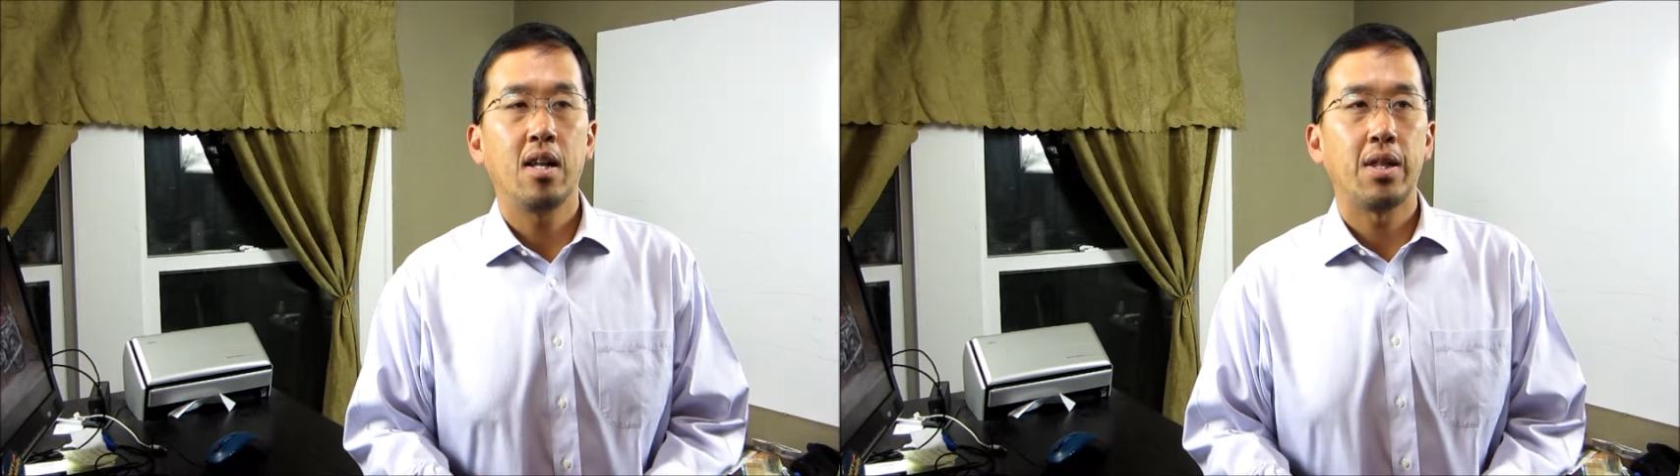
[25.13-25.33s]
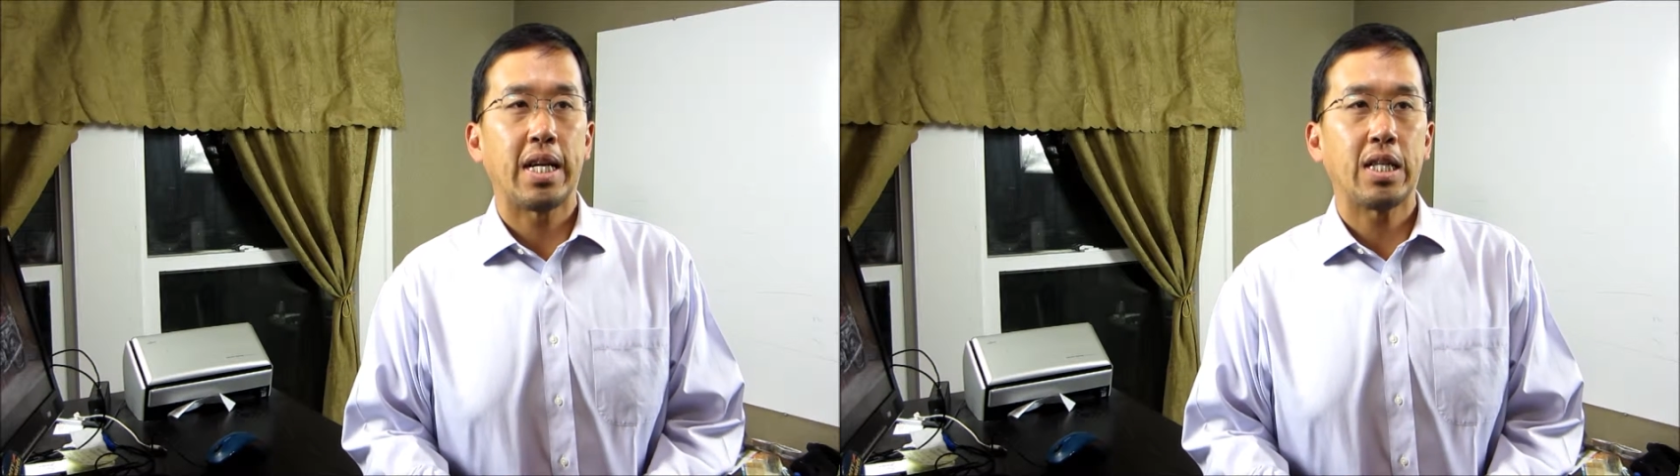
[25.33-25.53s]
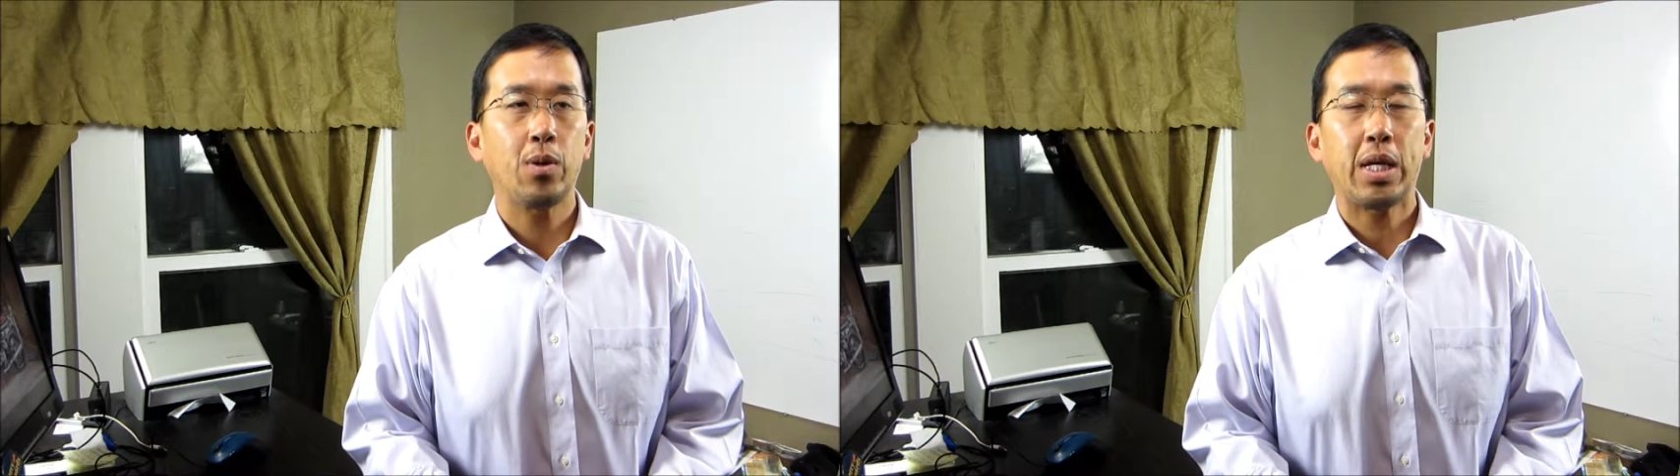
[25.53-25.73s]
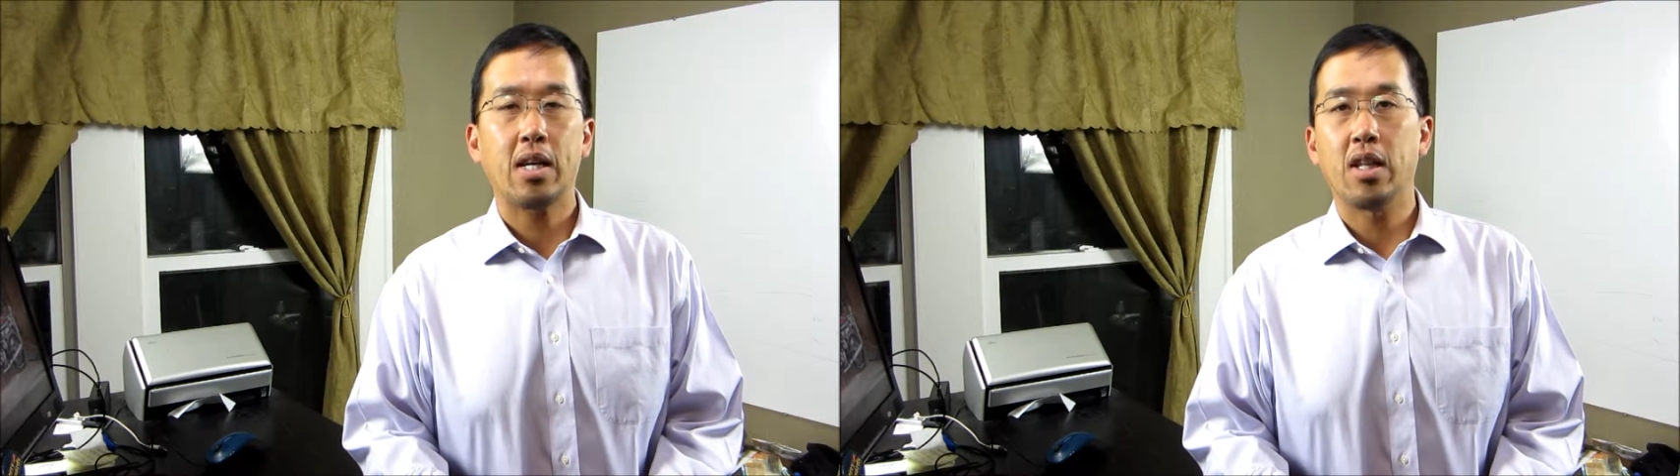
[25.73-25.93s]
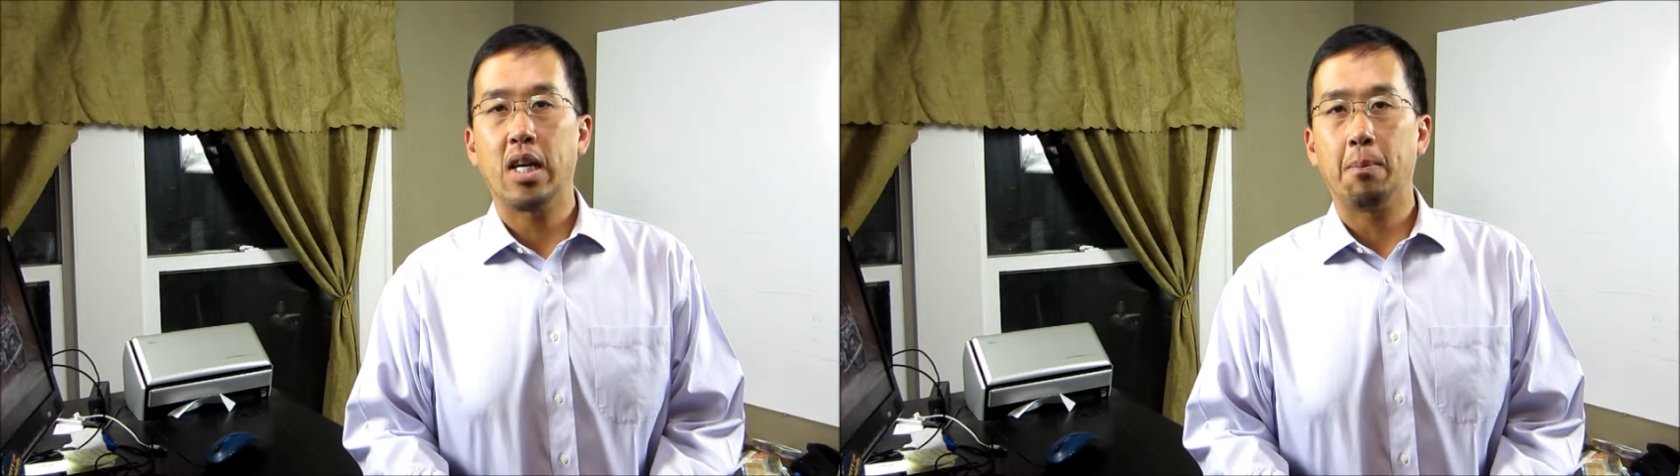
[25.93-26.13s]
that I don't think
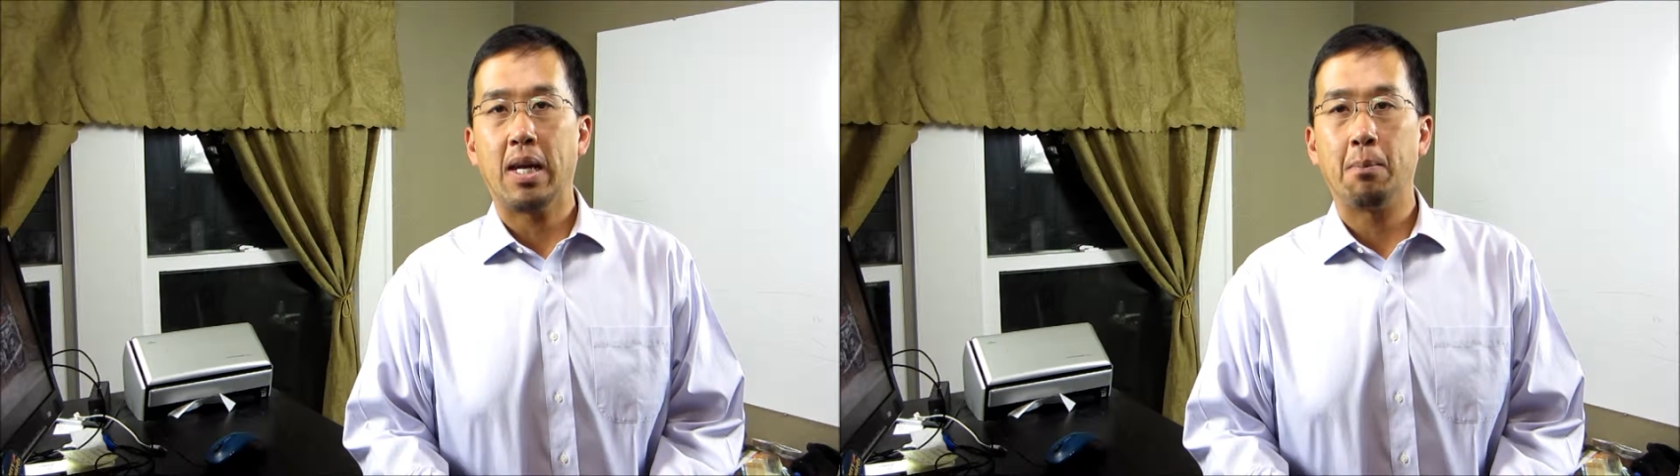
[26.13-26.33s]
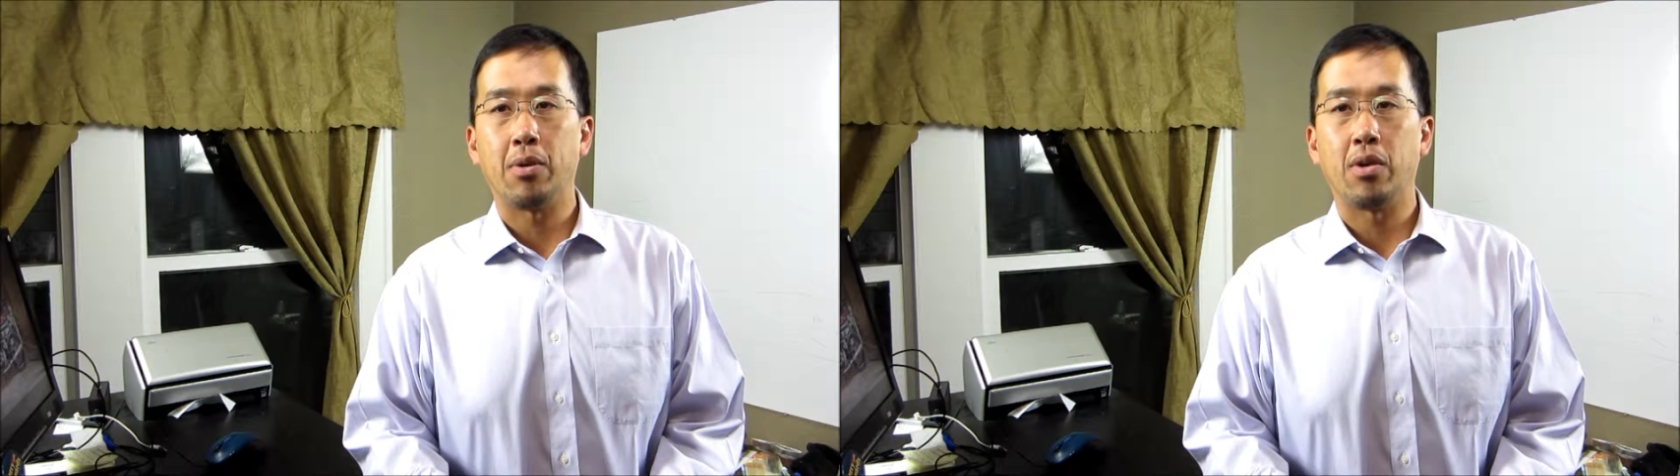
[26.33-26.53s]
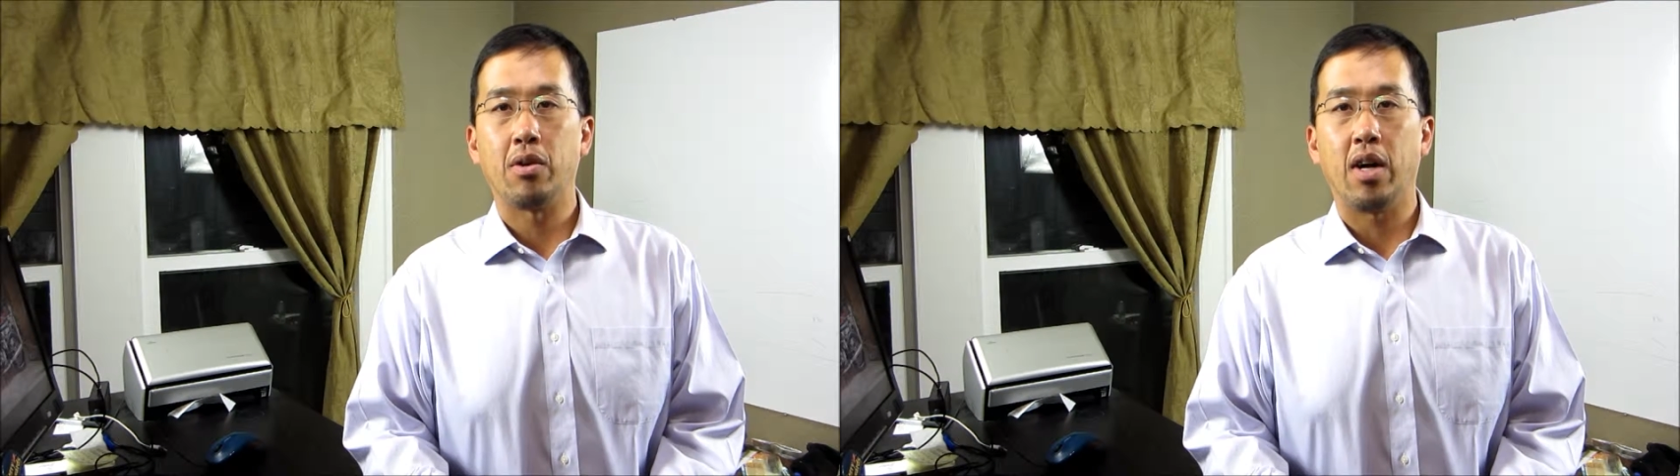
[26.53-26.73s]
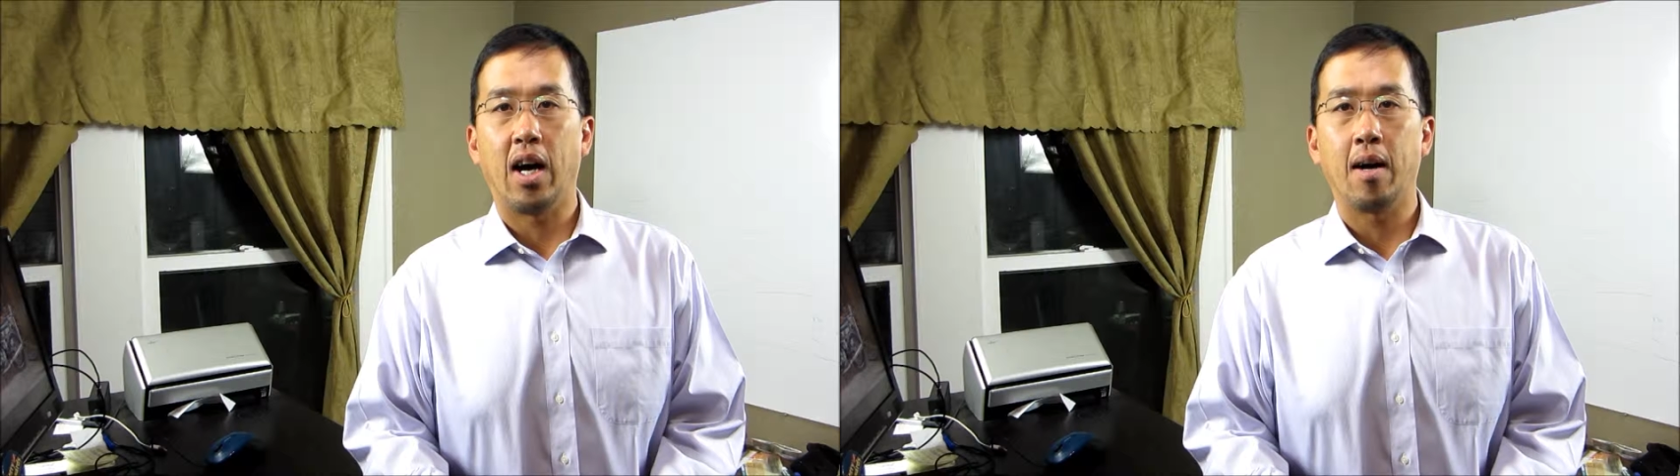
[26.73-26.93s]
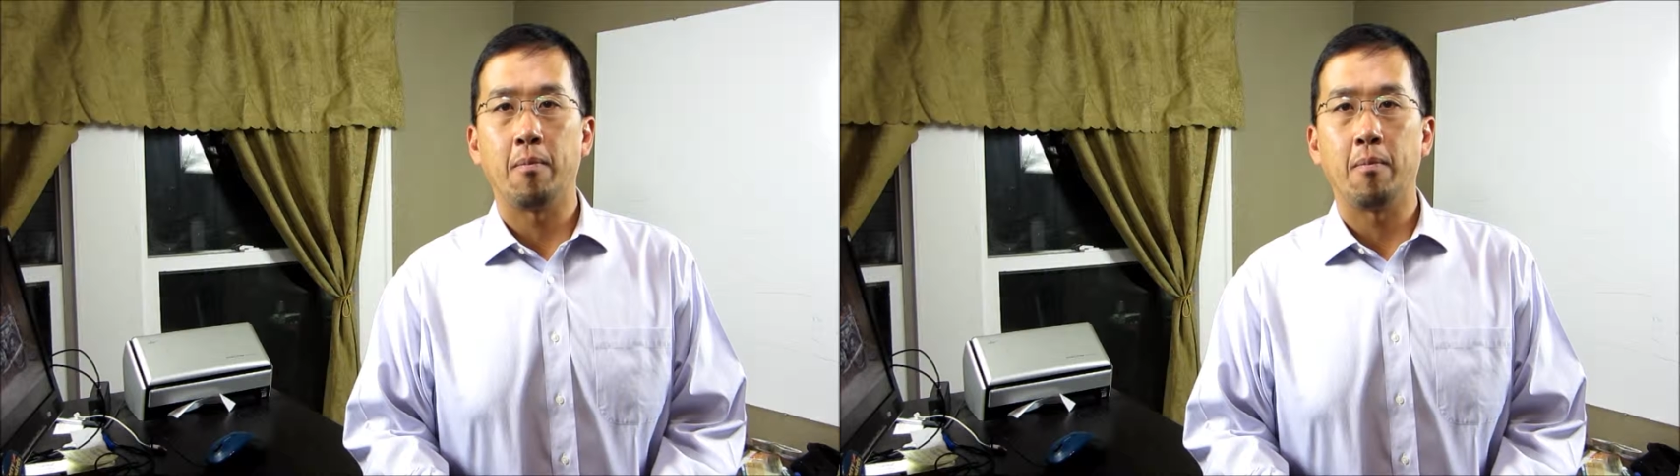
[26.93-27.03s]
a lot of people,